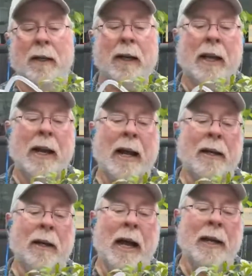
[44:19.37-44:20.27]
And I
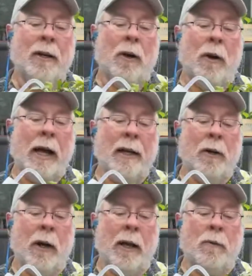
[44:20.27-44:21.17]
can I can go I can
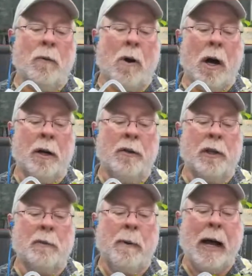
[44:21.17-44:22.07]
go ahead and water
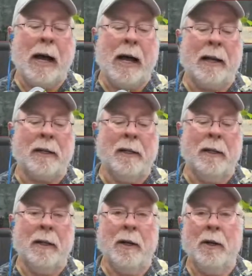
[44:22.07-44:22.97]
this pot
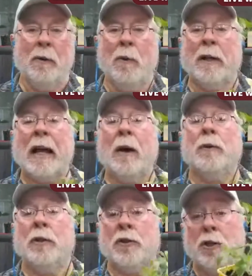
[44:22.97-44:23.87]

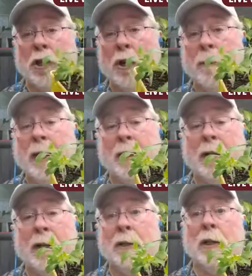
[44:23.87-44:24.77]
without disturbing
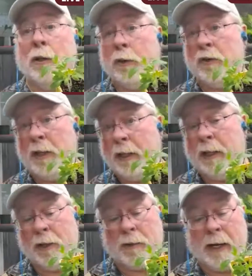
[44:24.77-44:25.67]
the little
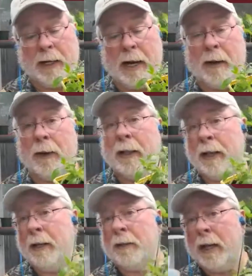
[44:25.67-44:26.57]
seedlings right now. I
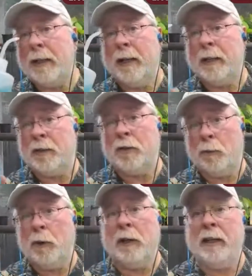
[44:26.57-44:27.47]
think it's, I think this is
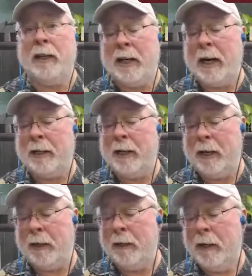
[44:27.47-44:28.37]
a really neat
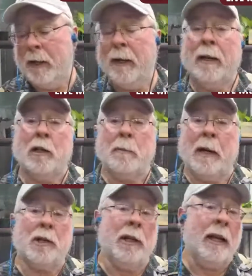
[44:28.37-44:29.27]
idea,
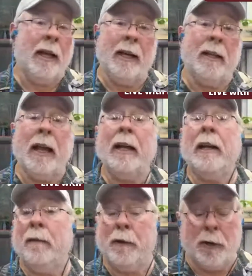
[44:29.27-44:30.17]
especially any
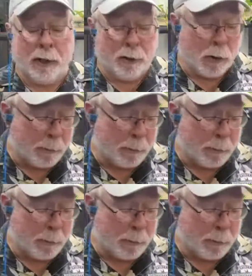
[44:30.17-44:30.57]
any of your indoor